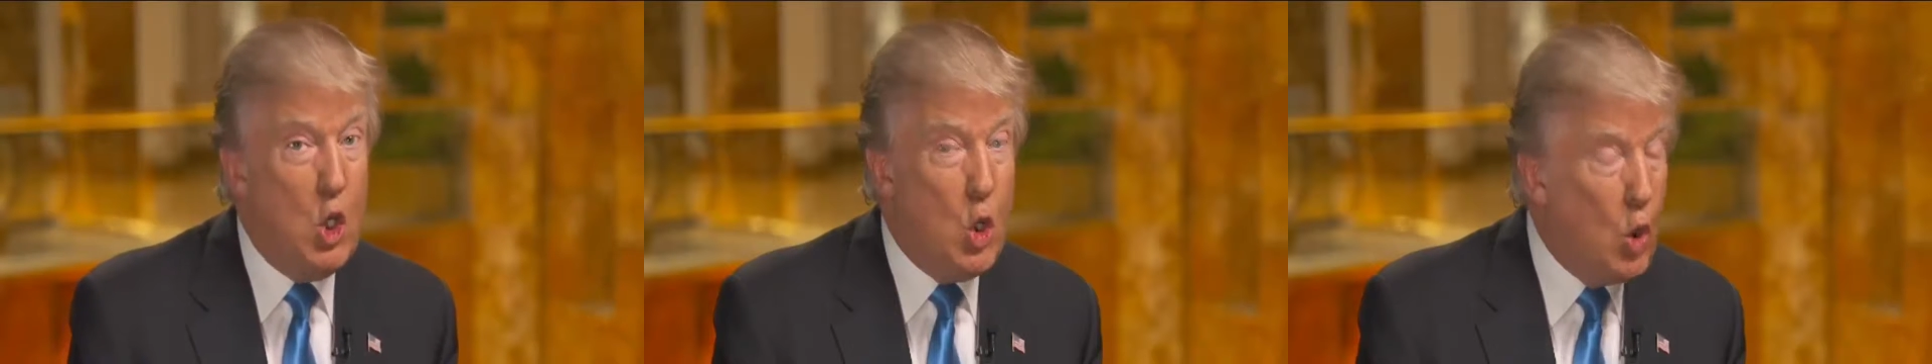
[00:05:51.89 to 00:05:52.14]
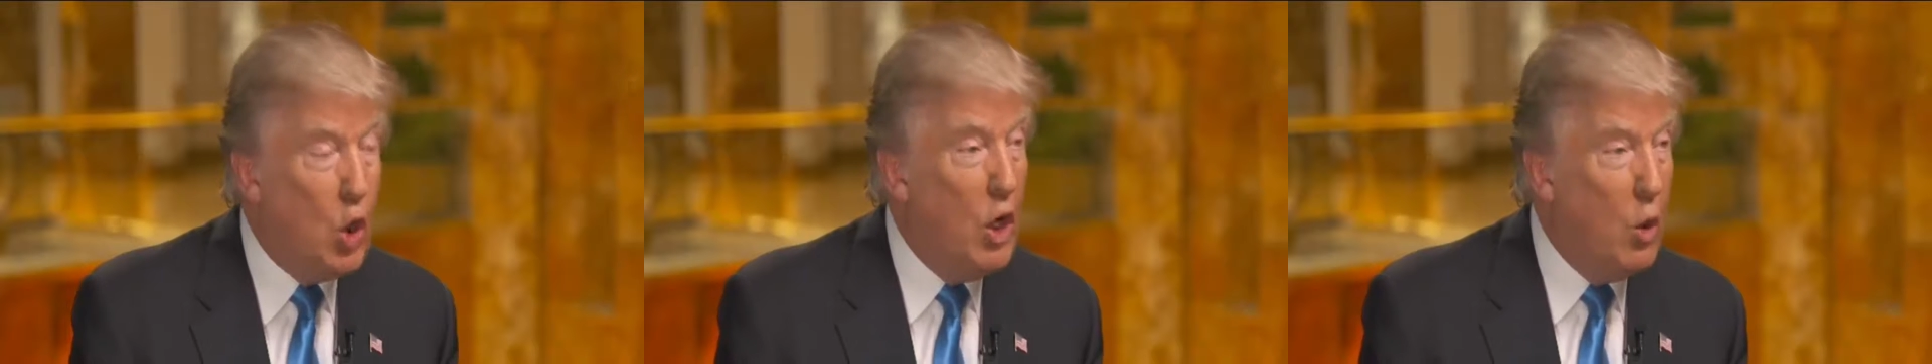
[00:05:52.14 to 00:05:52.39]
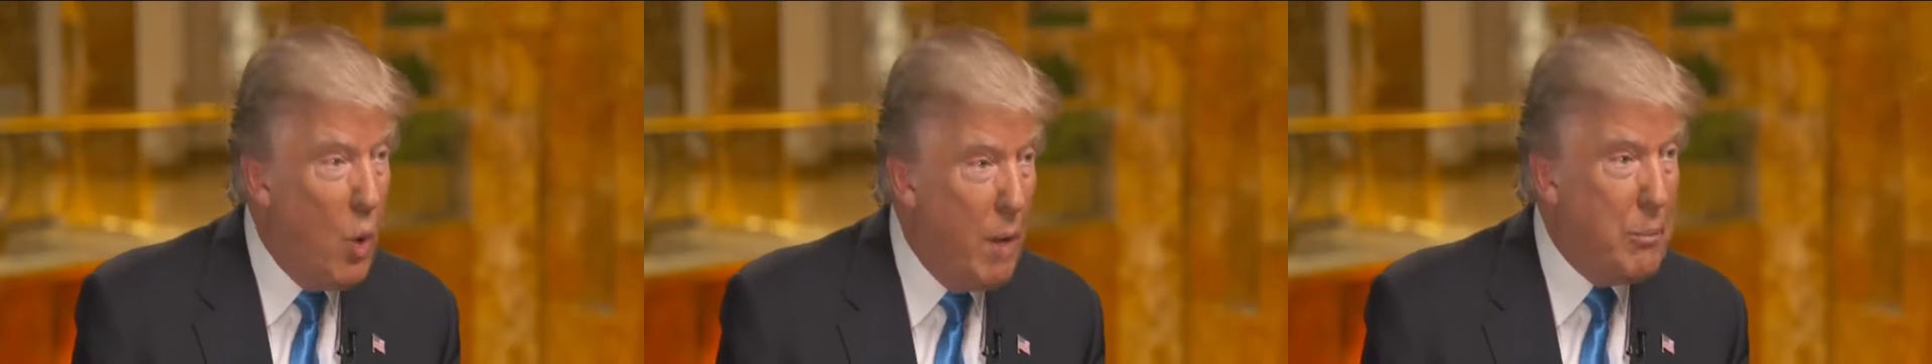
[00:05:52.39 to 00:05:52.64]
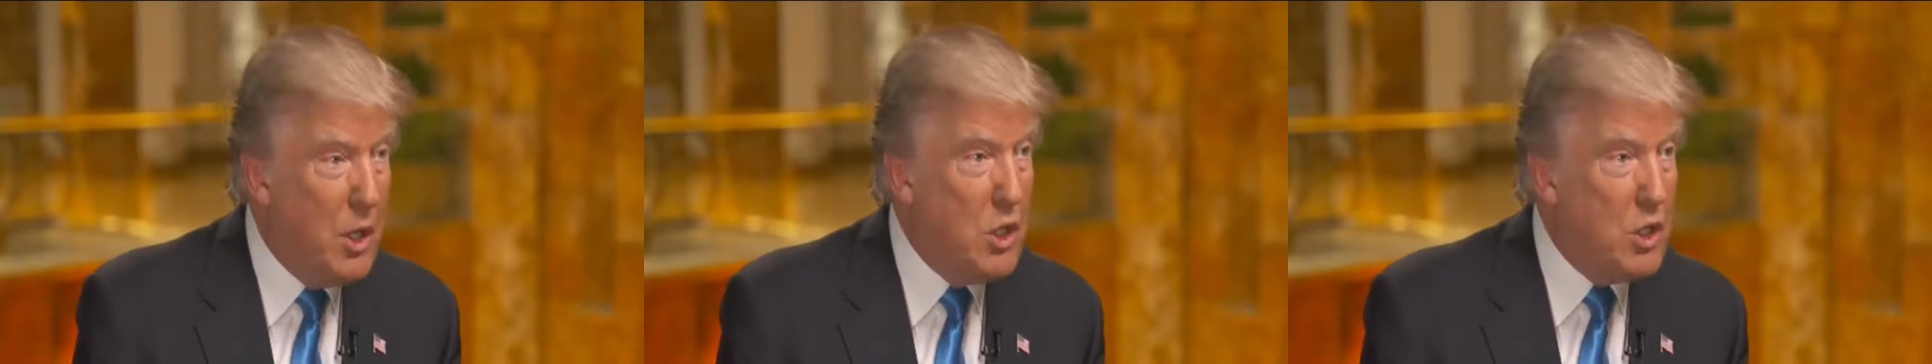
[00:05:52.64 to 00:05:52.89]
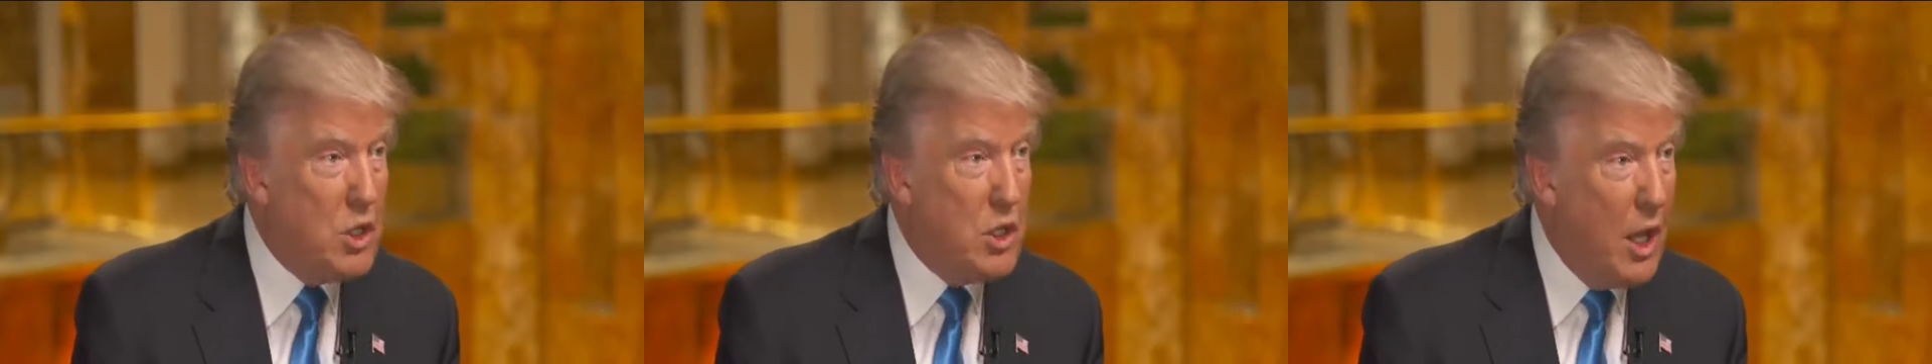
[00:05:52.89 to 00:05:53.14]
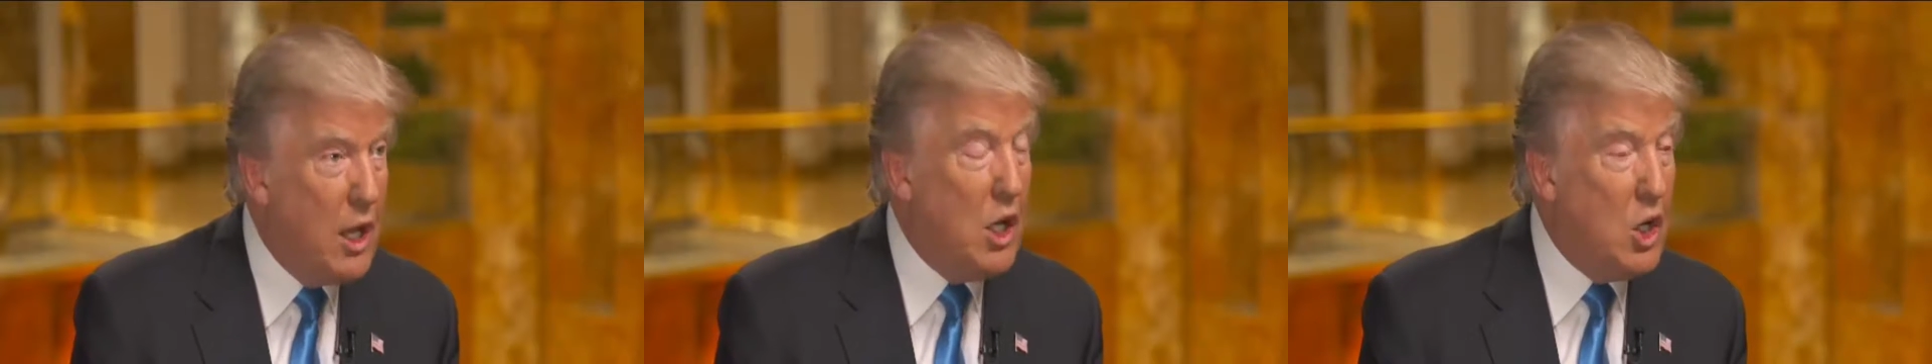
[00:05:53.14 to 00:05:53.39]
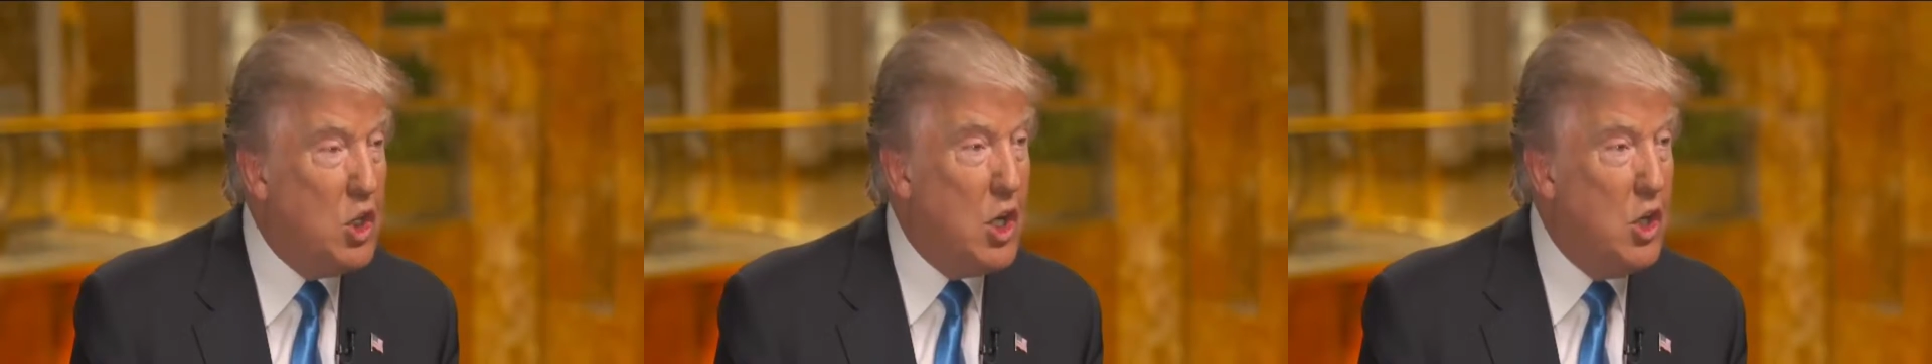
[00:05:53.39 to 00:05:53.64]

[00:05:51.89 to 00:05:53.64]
nuclear weapons, that is a